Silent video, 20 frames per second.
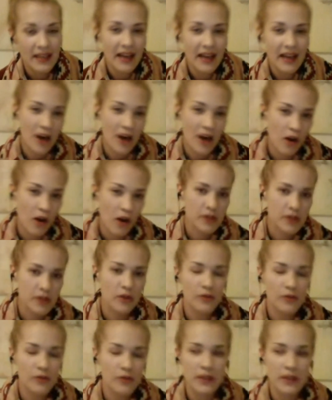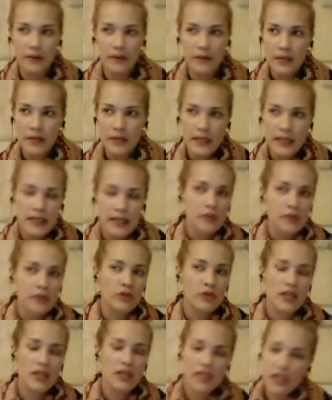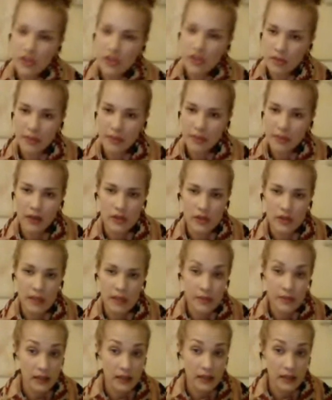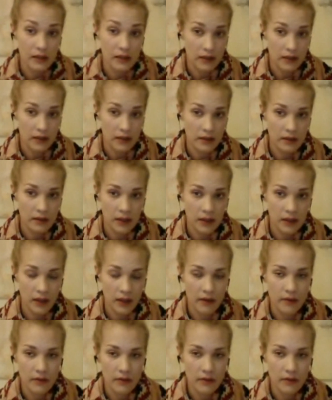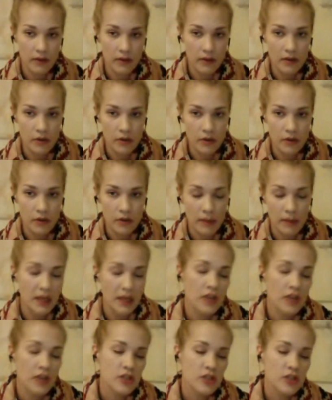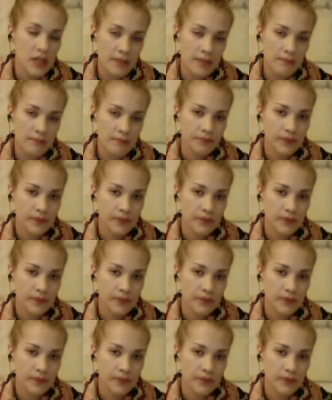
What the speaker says: and now I'm sort of in a transition because I'm still doing my PhD